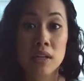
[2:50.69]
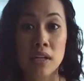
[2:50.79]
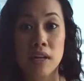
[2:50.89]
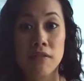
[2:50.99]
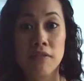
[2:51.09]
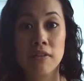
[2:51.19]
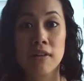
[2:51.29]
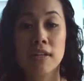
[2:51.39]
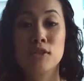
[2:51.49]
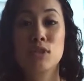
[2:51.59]
leave.
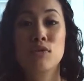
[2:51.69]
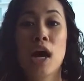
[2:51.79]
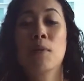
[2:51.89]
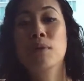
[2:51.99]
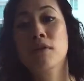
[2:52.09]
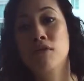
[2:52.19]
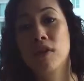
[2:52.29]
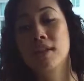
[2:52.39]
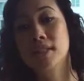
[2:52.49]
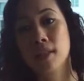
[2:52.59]
Do not be
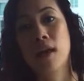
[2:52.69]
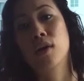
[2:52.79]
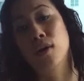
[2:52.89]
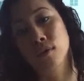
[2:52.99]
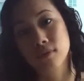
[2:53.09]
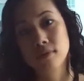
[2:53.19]
afraid to let go.